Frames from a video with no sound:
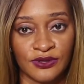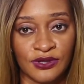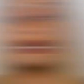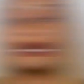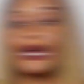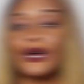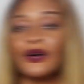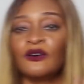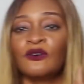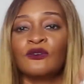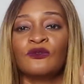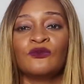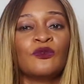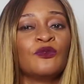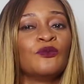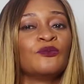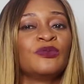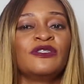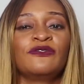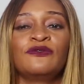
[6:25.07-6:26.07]
Now,
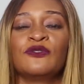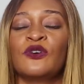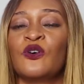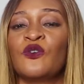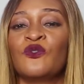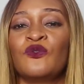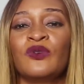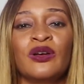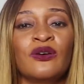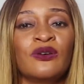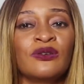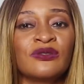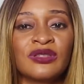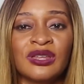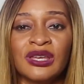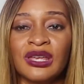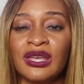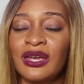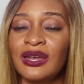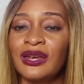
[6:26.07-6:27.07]
before we we're all
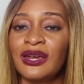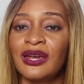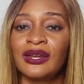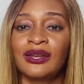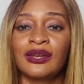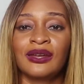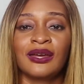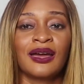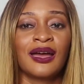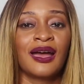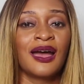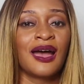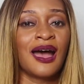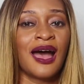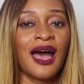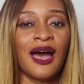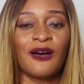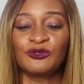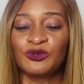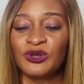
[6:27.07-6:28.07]
thinking,
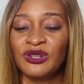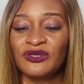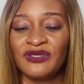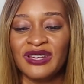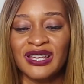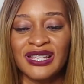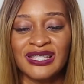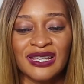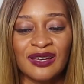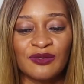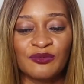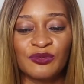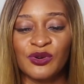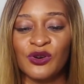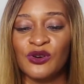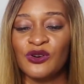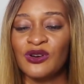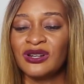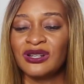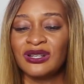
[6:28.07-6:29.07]
how do you invest
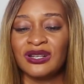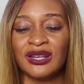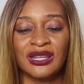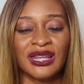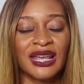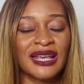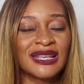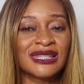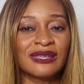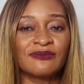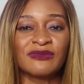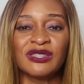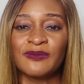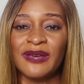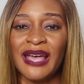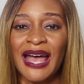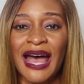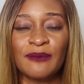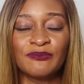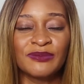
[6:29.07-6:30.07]
abroad? Things seem to
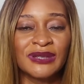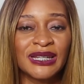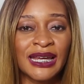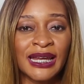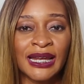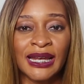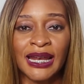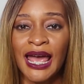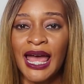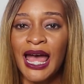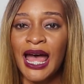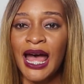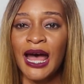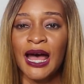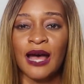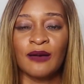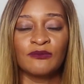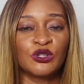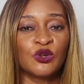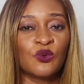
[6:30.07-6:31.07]
be happening.
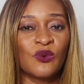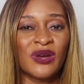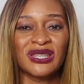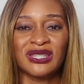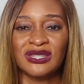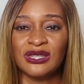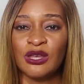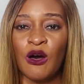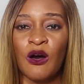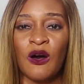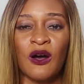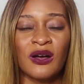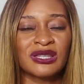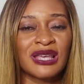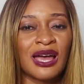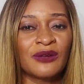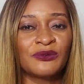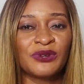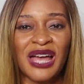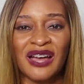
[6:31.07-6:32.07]
US stocks,
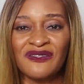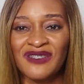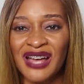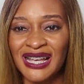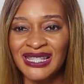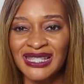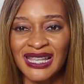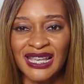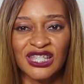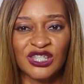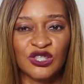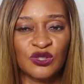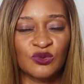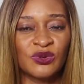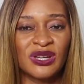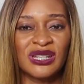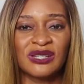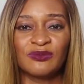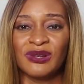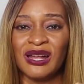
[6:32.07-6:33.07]
how do you have access to
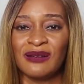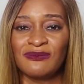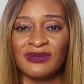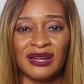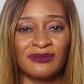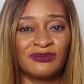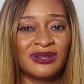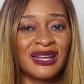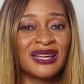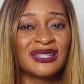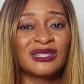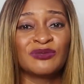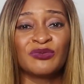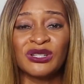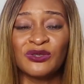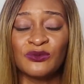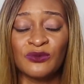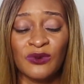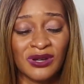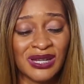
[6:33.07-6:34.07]
it? Blah, blah, blah. But
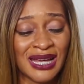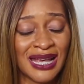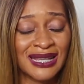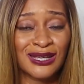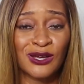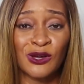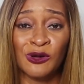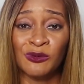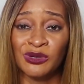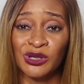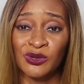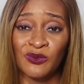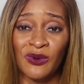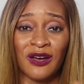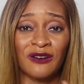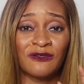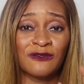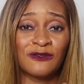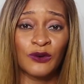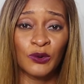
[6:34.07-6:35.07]
the world has come to
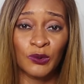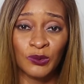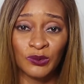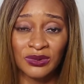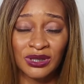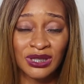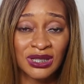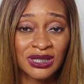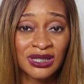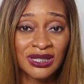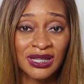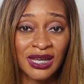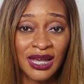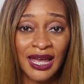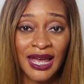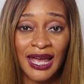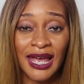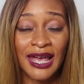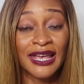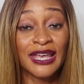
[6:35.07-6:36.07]
our phones.
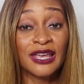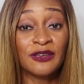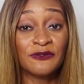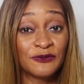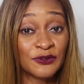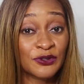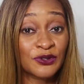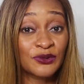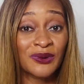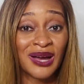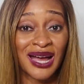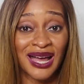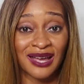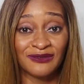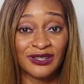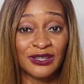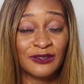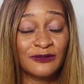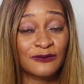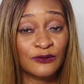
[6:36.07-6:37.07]
If you have
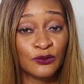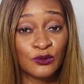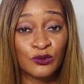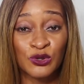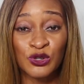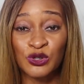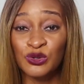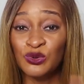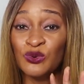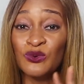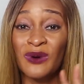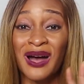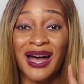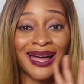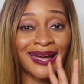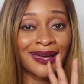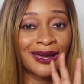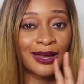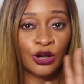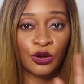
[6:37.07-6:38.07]
a phone, you
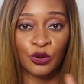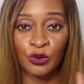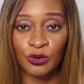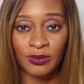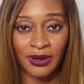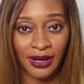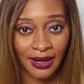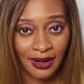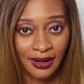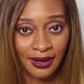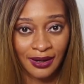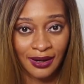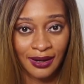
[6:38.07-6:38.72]
are global.